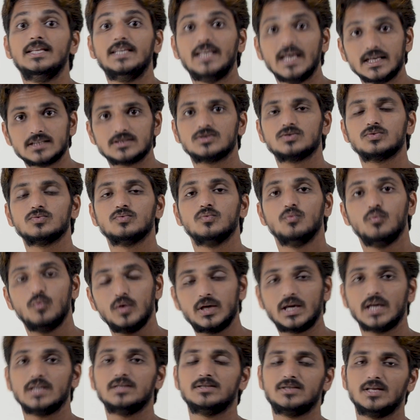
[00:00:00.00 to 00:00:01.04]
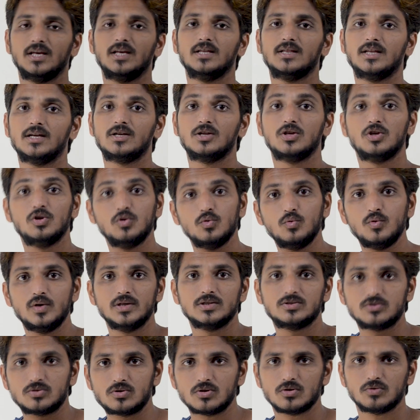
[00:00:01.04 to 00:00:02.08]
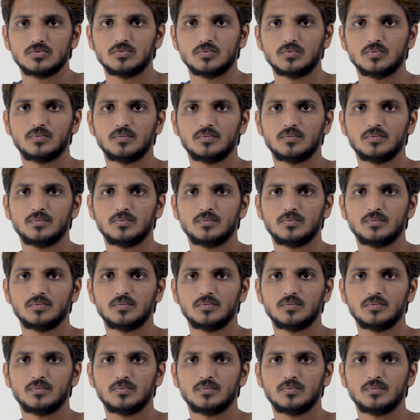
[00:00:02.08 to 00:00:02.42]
Yes, we can say that Q is true.